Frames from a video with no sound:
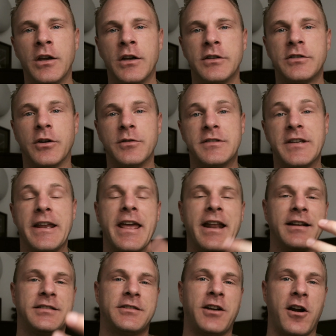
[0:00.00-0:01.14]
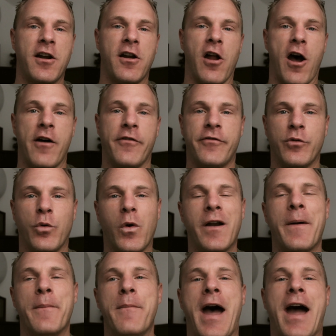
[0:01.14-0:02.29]
So to get us started off, what
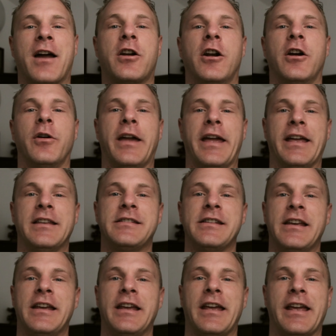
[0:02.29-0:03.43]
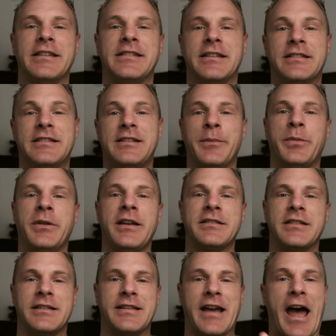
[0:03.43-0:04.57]
a macro is, is it simply is
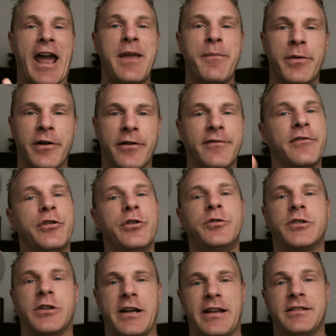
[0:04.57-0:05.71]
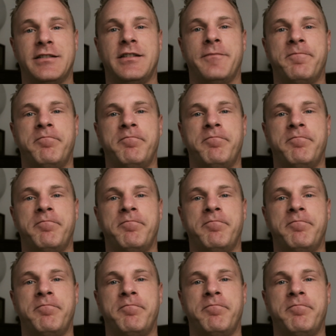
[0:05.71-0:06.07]
a type of nutrient